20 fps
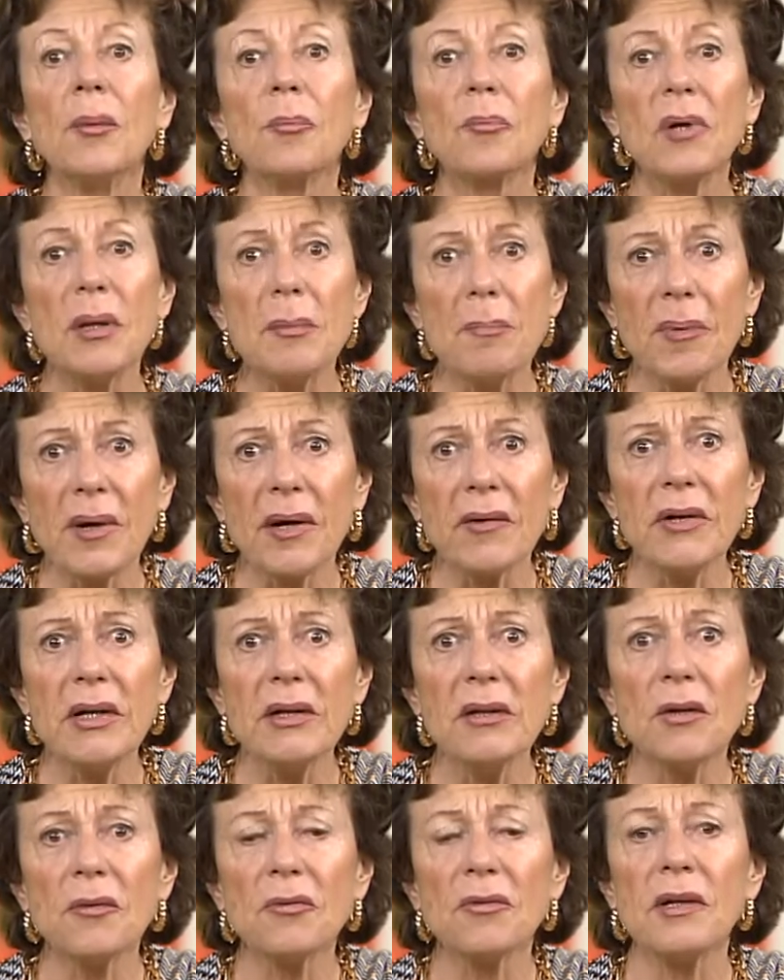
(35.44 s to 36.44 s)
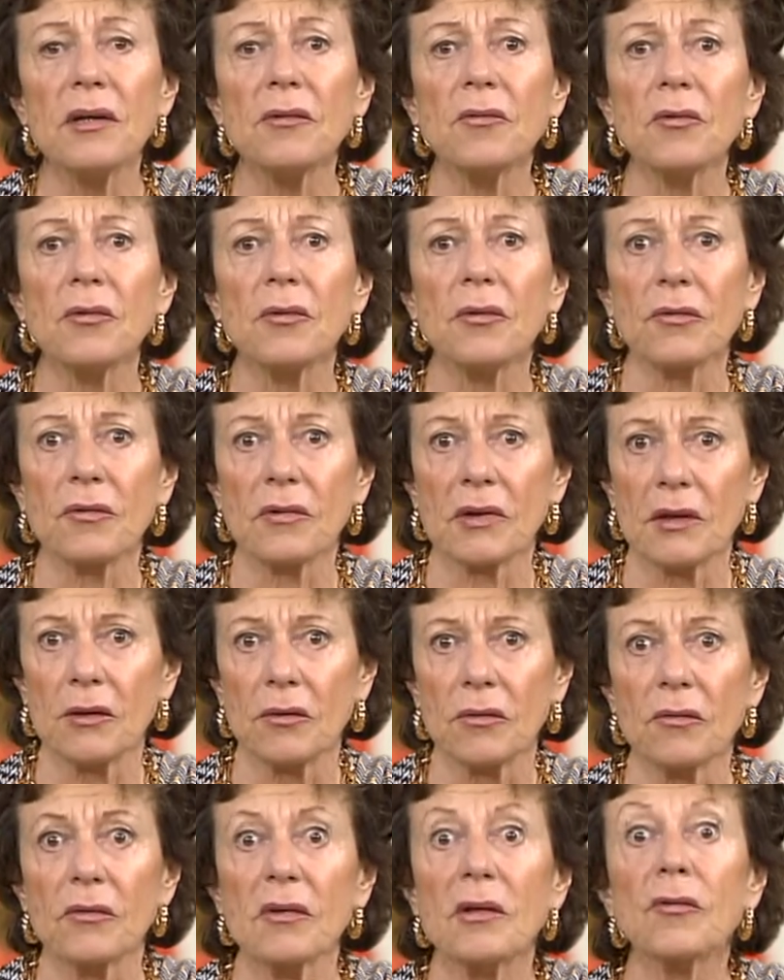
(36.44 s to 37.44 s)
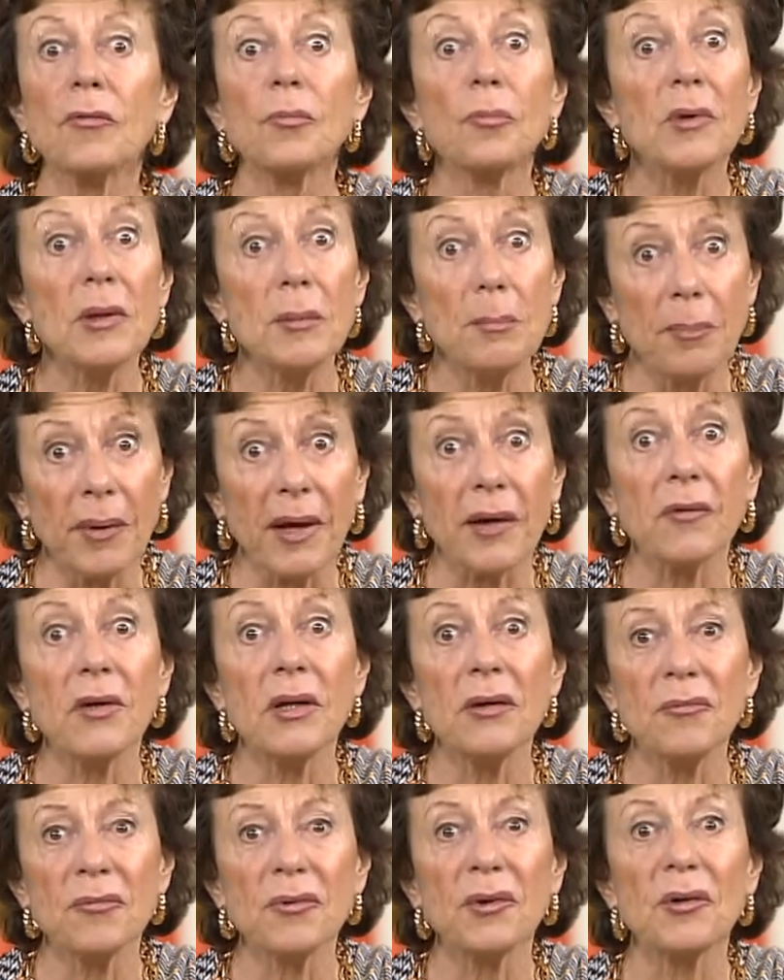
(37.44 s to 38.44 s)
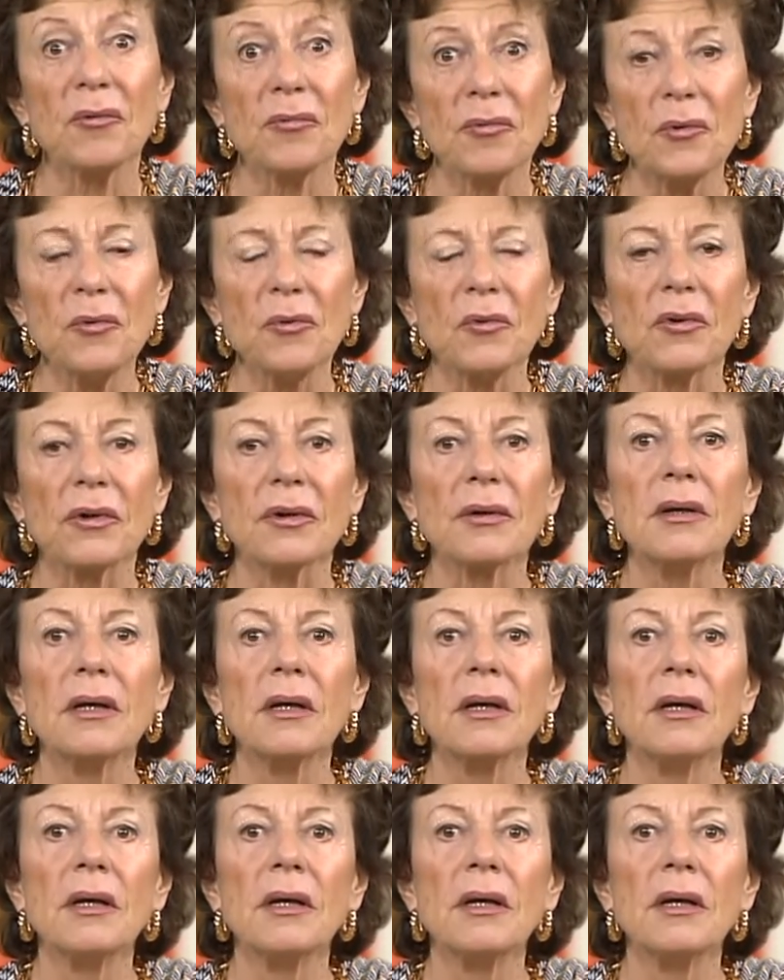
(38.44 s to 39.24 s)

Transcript: Preparing those digital skills is preparing for the future.